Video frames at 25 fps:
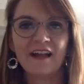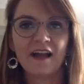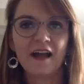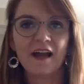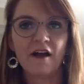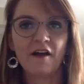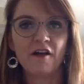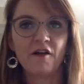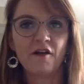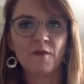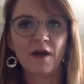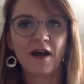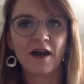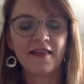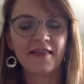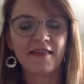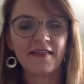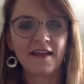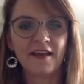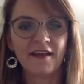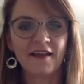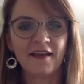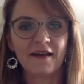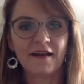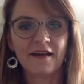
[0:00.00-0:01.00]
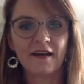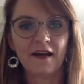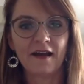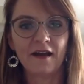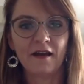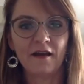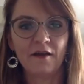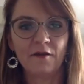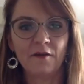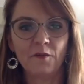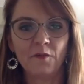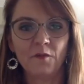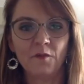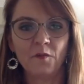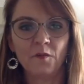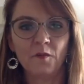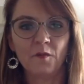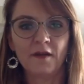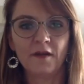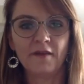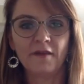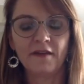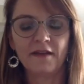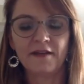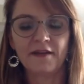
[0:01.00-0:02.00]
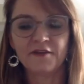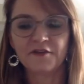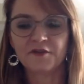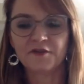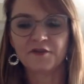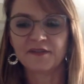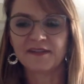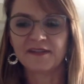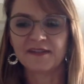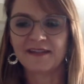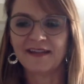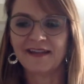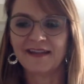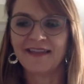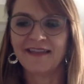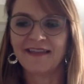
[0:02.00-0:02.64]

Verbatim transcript: um, I think uh, one of the interesting